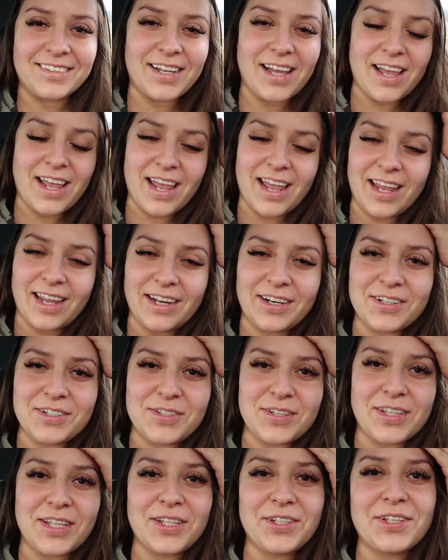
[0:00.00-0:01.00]
Okay,
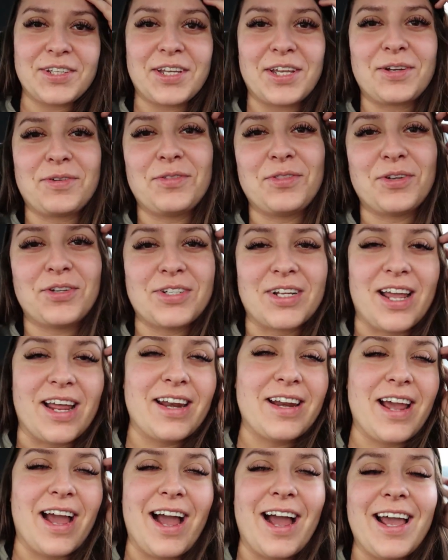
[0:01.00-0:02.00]
here's what they look like when they're
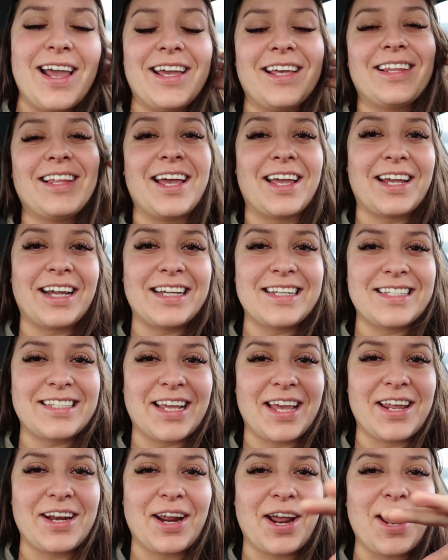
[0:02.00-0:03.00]
done. I, like I
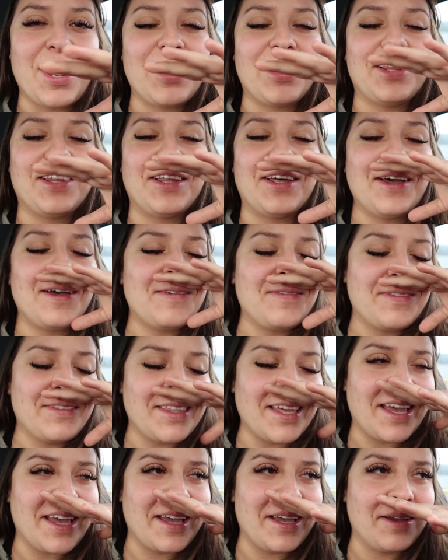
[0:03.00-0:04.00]
said, I love
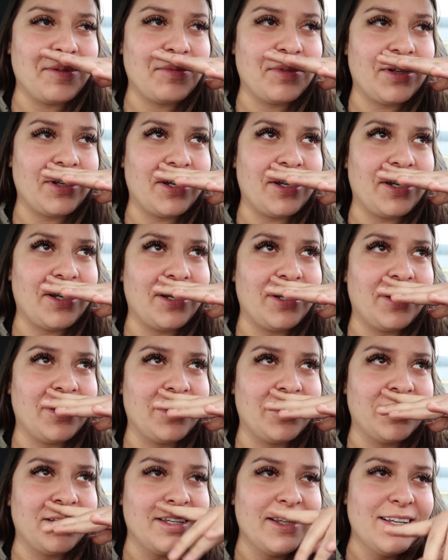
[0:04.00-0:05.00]
them.
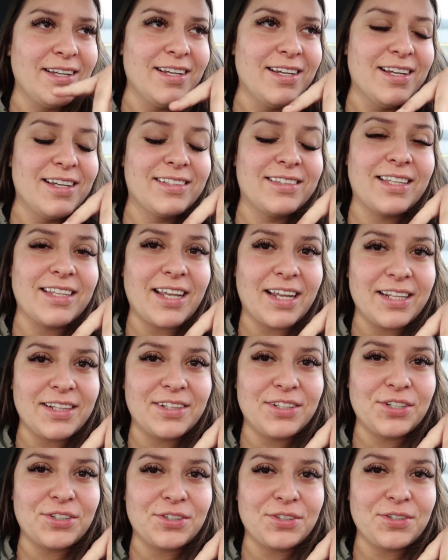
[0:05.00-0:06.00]
Ugh. Like, I
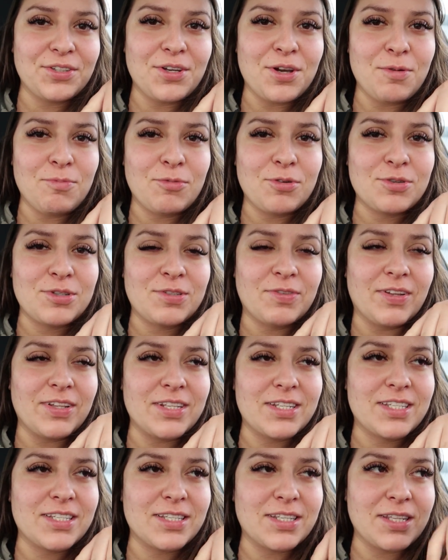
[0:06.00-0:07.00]
literally almost
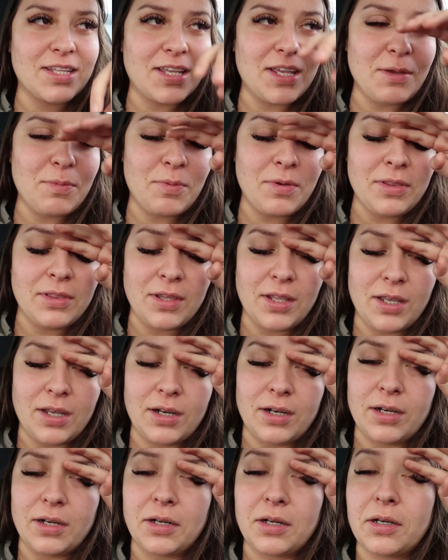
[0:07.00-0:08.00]
fell asleep in
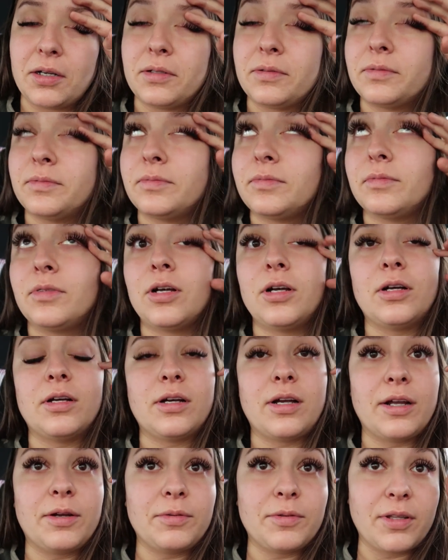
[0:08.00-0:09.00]
there.
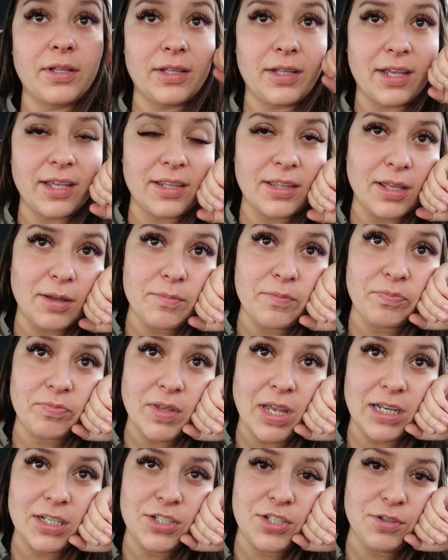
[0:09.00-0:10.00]
Uh, I really like
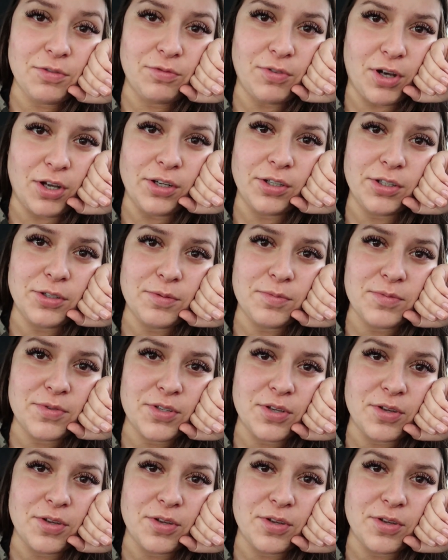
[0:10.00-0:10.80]
them. I do volume,